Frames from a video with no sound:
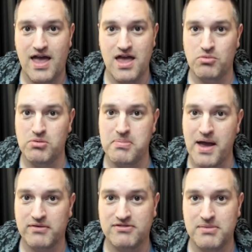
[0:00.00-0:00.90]
and we'll be
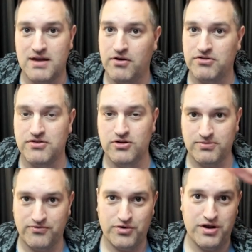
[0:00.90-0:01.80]
back with some anniversary
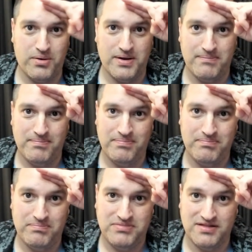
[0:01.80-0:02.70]
news before you know it.
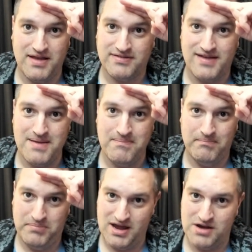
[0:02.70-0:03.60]
Till next time,
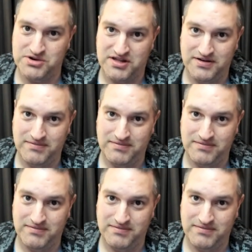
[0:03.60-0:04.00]
be kind to each other.